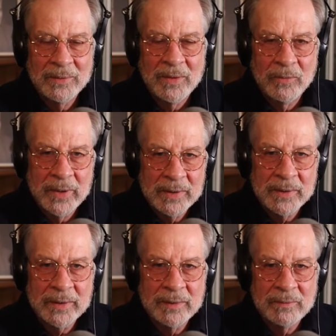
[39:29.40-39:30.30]

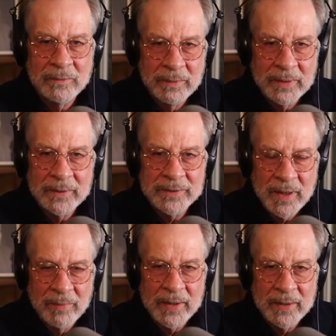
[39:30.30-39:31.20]
really
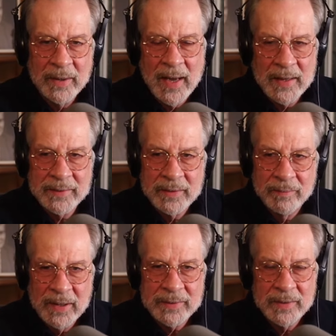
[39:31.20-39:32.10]
somebody that has the
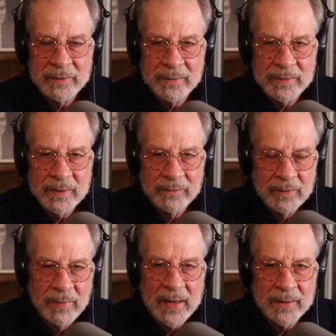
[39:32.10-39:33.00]
best interest of
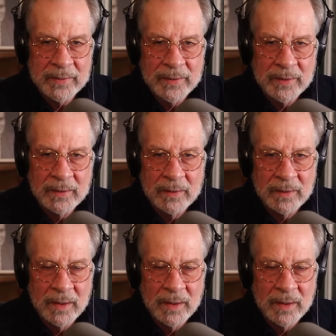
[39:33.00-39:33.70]
humanity